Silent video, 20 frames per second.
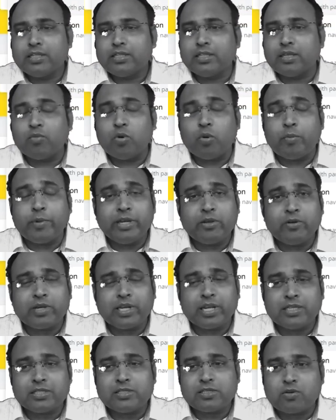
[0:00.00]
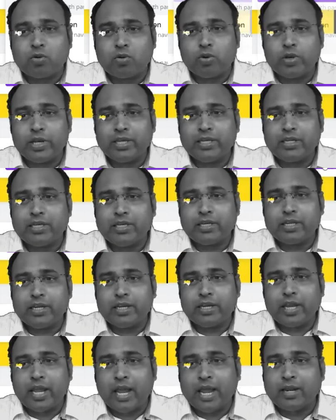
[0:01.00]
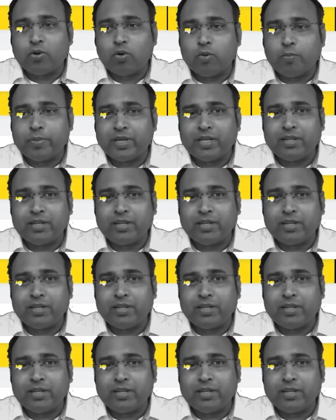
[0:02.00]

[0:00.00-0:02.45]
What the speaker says: The moment you click scrolling and open the